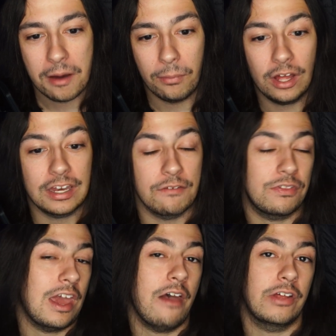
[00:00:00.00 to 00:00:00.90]
But if
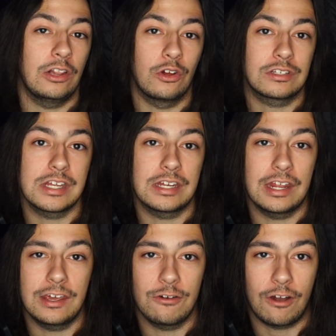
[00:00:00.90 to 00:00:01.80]
they haven't looked at
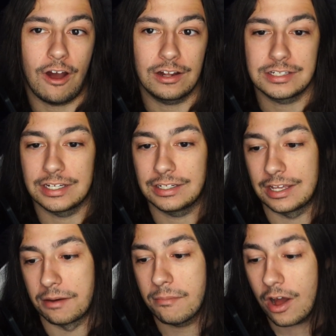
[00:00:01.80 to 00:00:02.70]
any of your content in
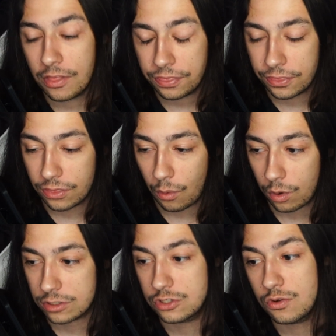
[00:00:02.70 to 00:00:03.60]
a month or
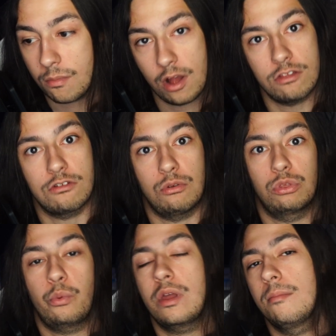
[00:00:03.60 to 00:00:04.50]
2 months or
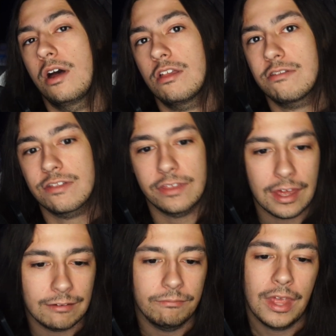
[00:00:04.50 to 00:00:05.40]
3 months,
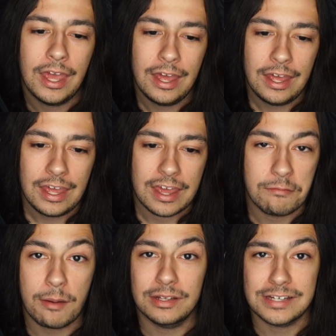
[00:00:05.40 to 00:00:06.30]
then it
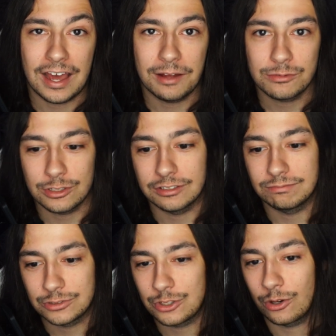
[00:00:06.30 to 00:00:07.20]
may be time to
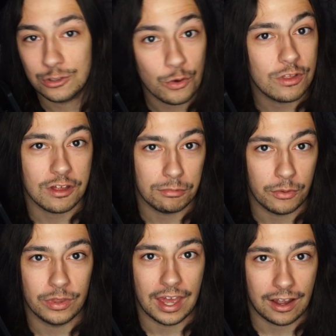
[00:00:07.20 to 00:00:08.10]
start doing something
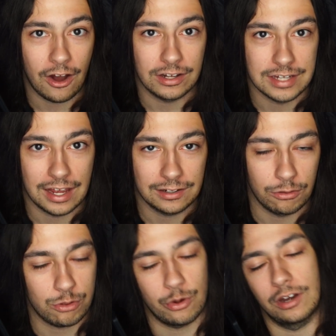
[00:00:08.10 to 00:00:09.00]
with that contact,
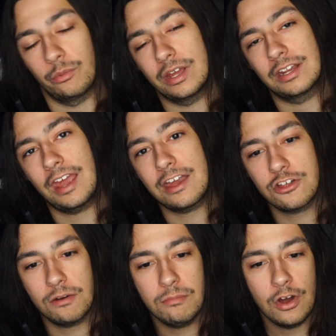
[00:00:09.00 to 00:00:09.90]
either trying to re-engage
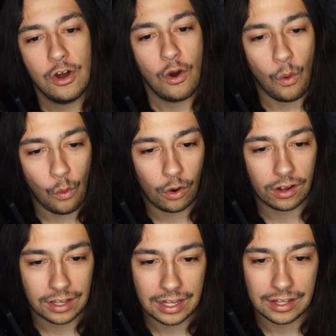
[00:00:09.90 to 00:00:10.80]
them or
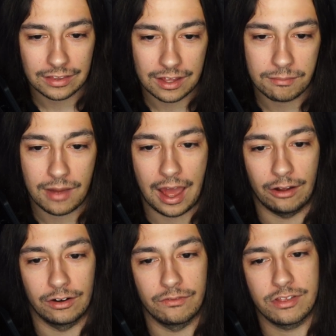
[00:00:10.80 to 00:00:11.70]
getting them
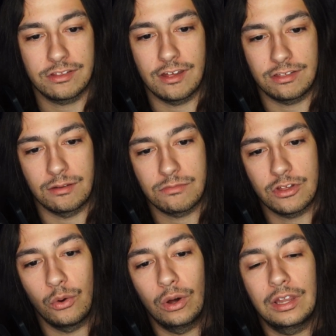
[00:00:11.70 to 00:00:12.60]
out of the system.
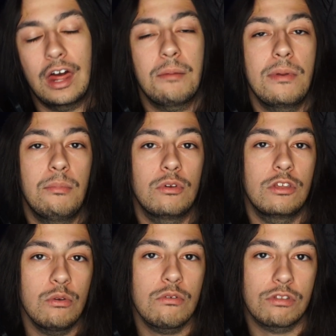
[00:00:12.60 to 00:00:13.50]
So a lot of people
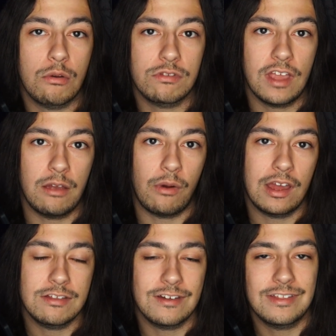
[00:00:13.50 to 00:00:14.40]
use those date
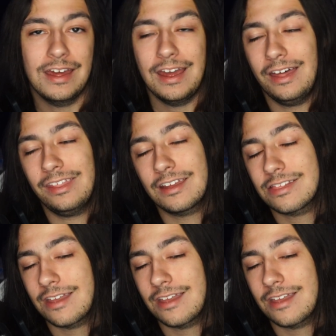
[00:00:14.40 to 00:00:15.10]
ranges. I think it's